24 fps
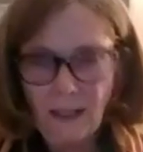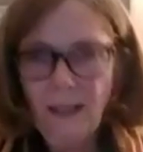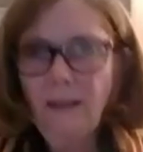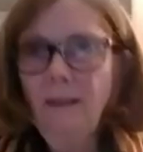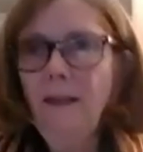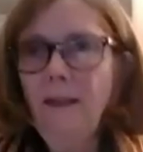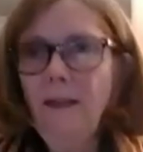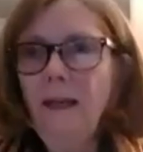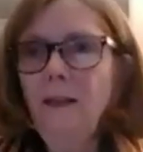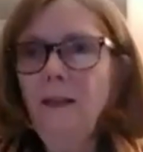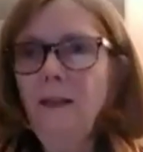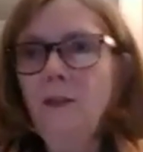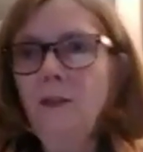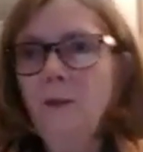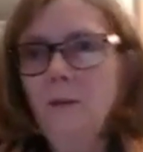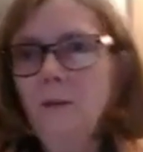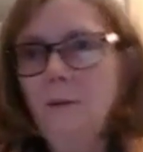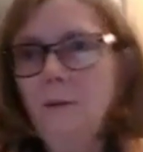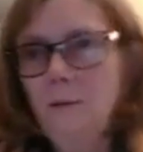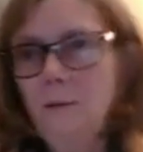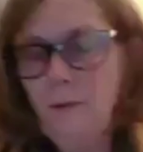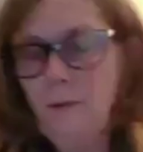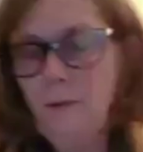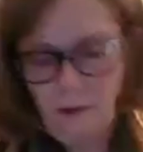Thank
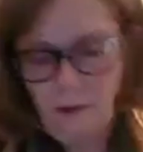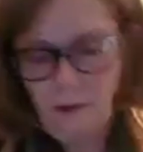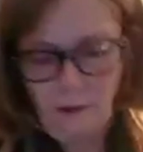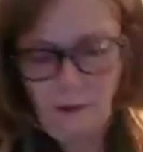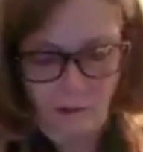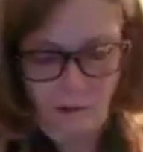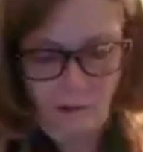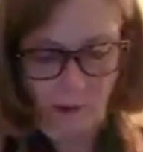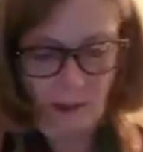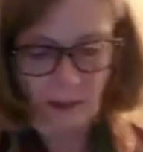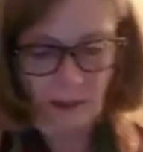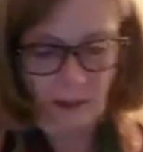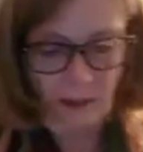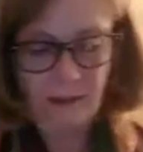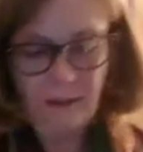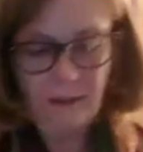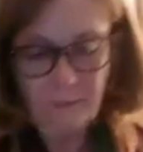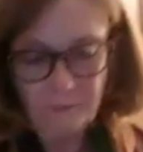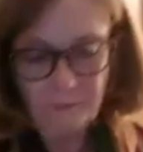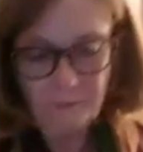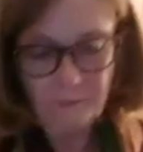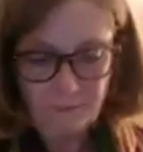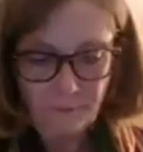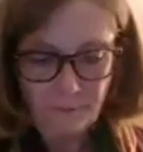you, Greg.
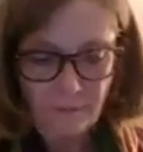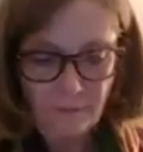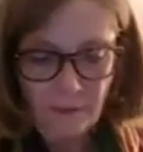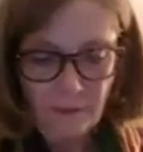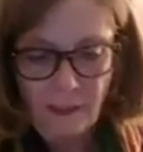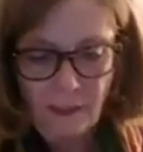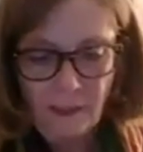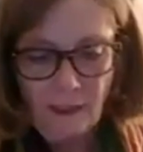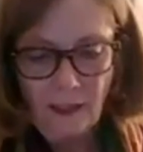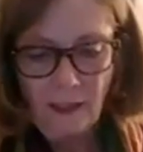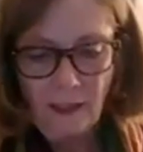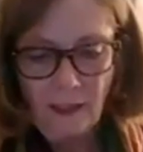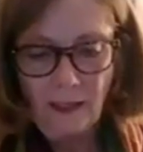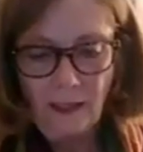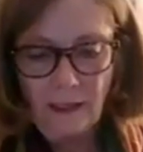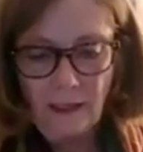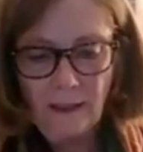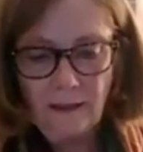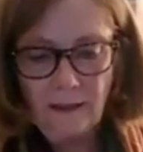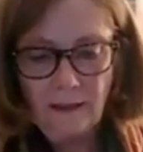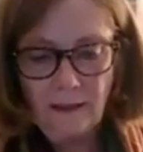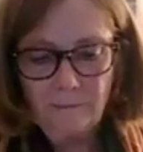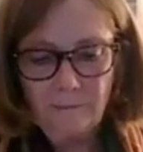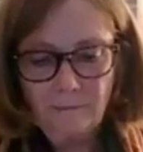
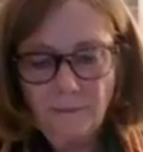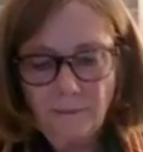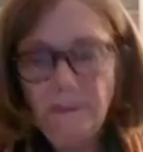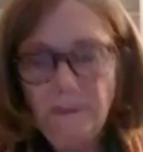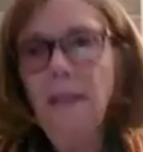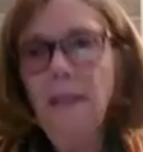I'm